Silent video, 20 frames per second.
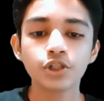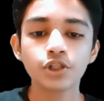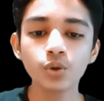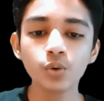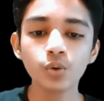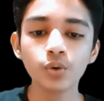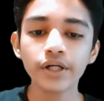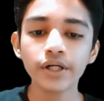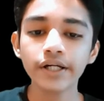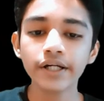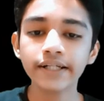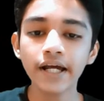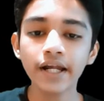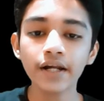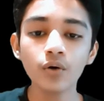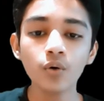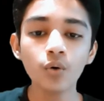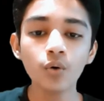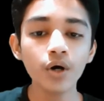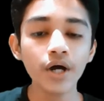So it
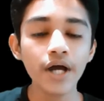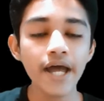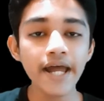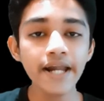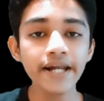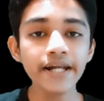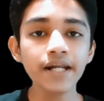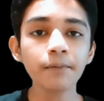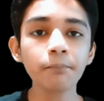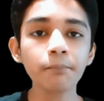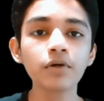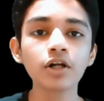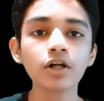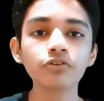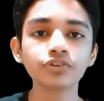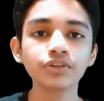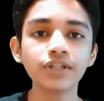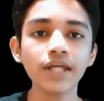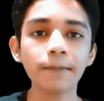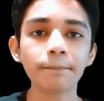can go n number
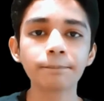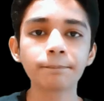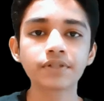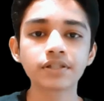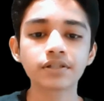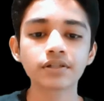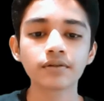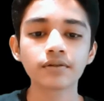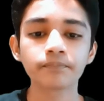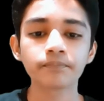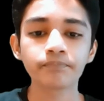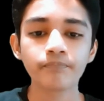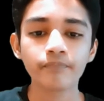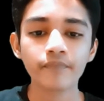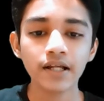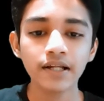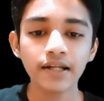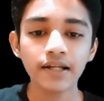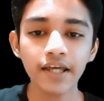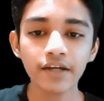of steps.
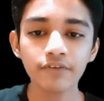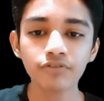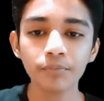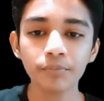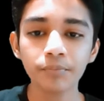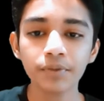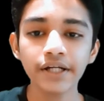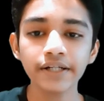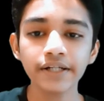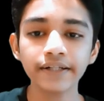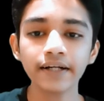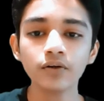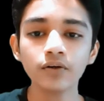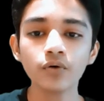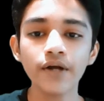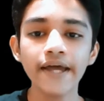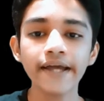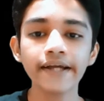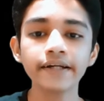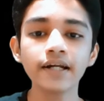Like from here it can
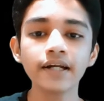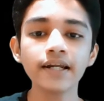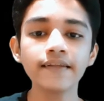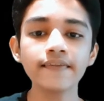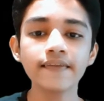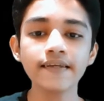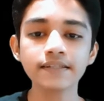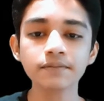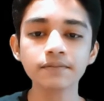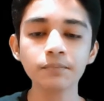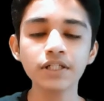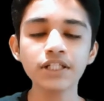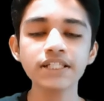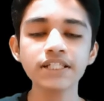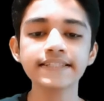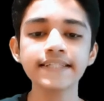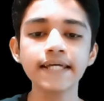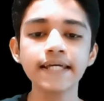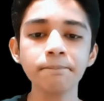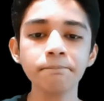go diagonally this
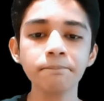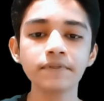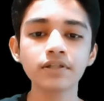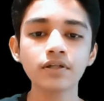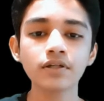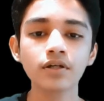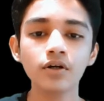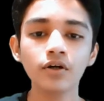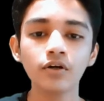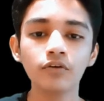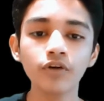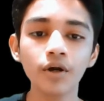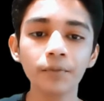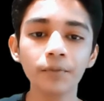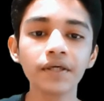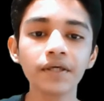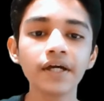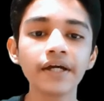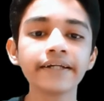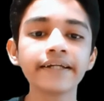many steps.
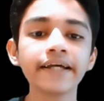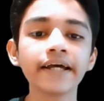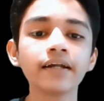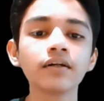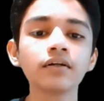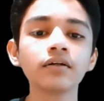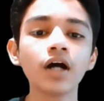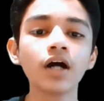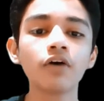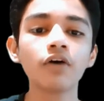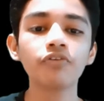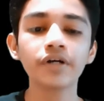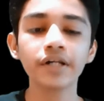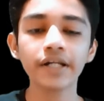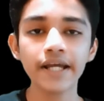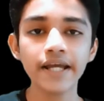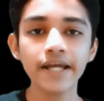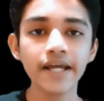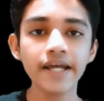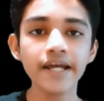From here it can cover
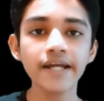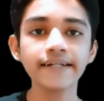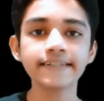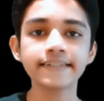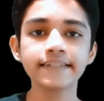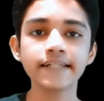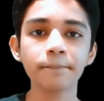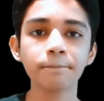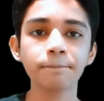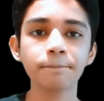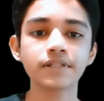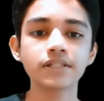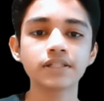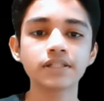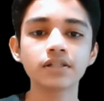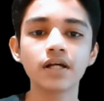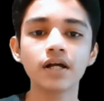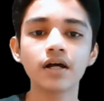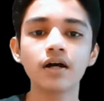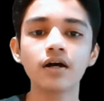8
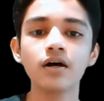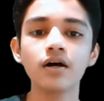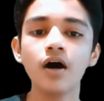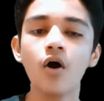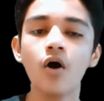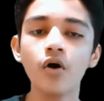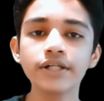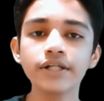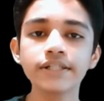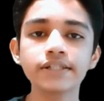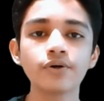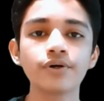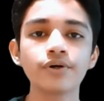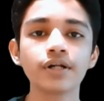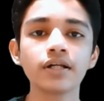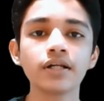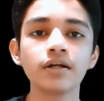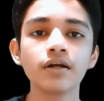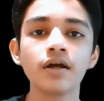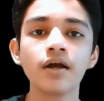steps
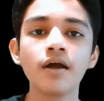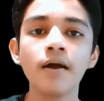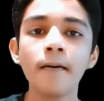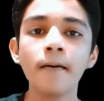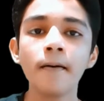horizontally.